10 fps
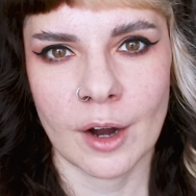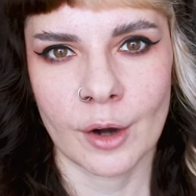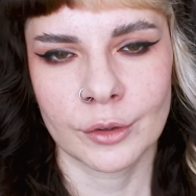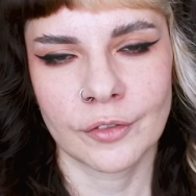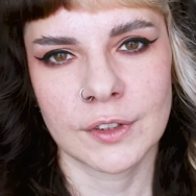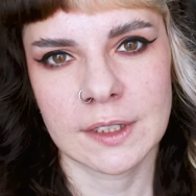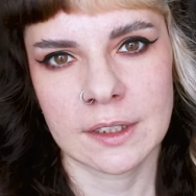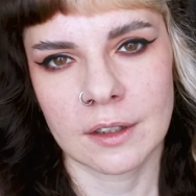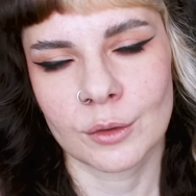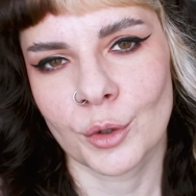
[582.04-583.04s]
out
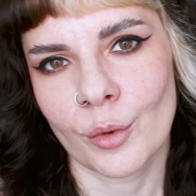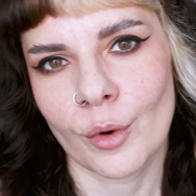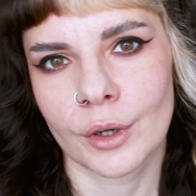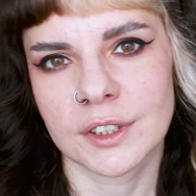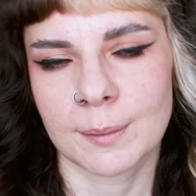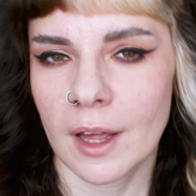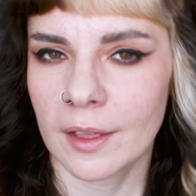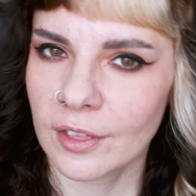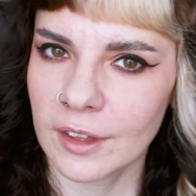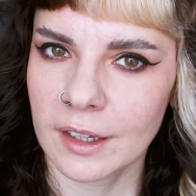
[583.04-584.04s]
physical rewards
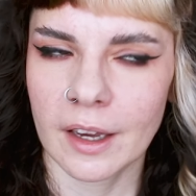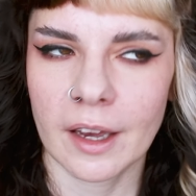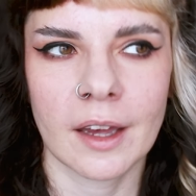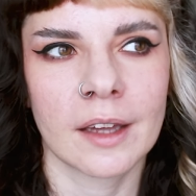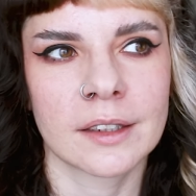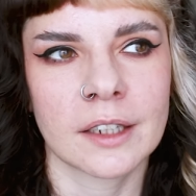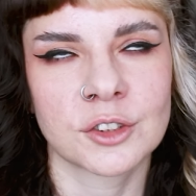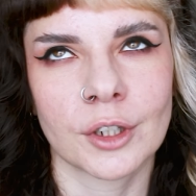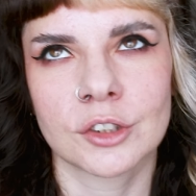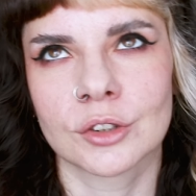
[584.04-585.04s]
monthly, and I
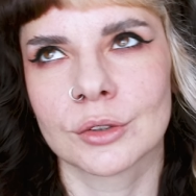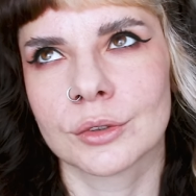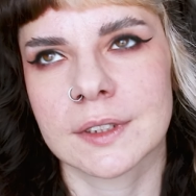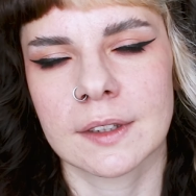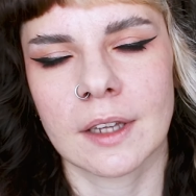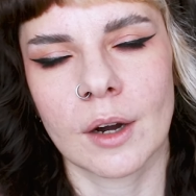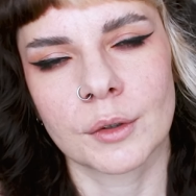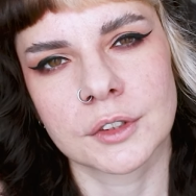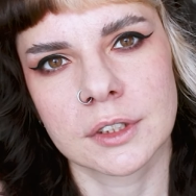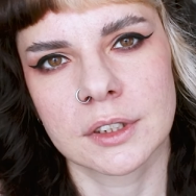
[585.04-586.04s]
try to send
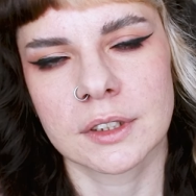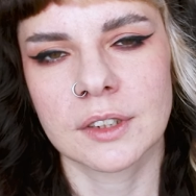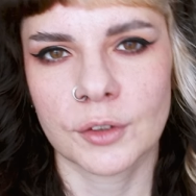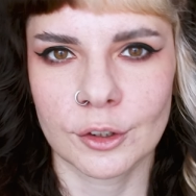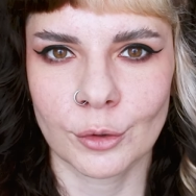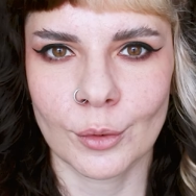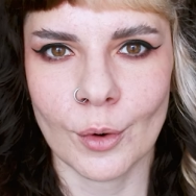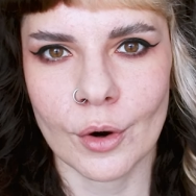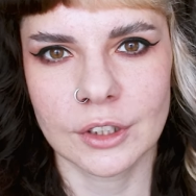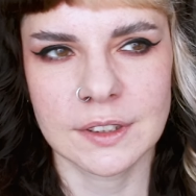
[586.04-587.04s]
out different
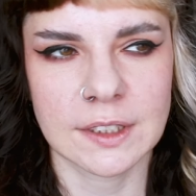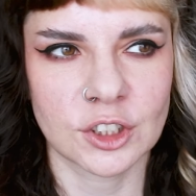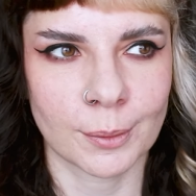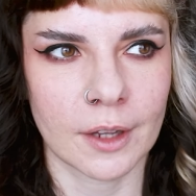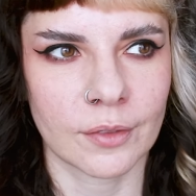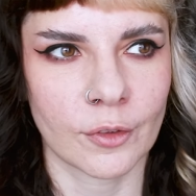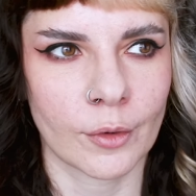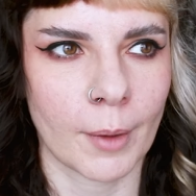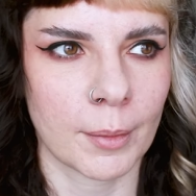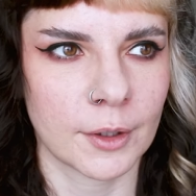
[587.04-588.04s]
rewards each month for my